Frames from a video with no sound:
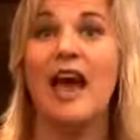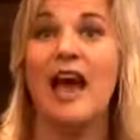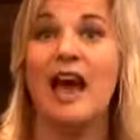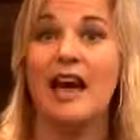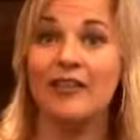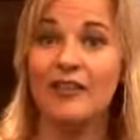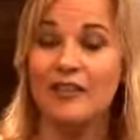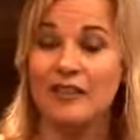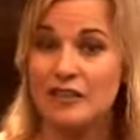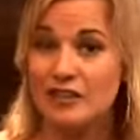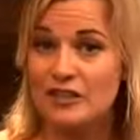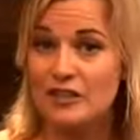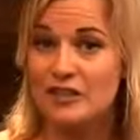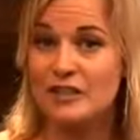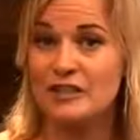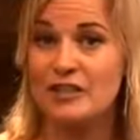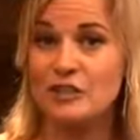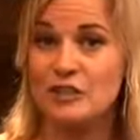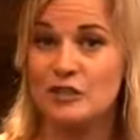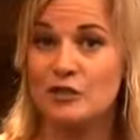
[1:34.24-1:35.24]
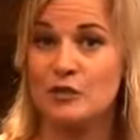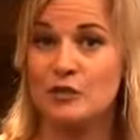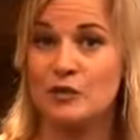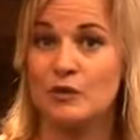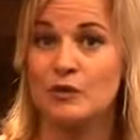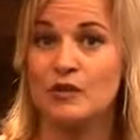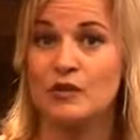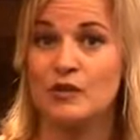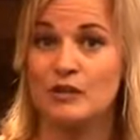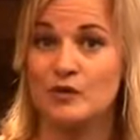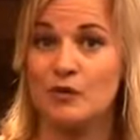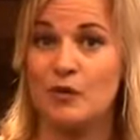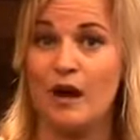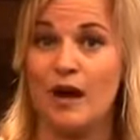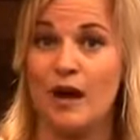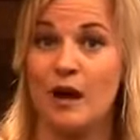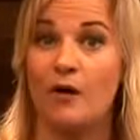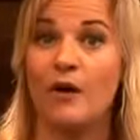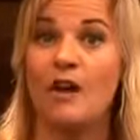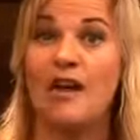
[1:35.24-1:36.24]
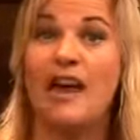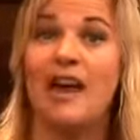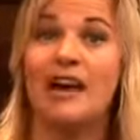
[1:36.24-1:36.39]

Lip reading: and that she's insured as well.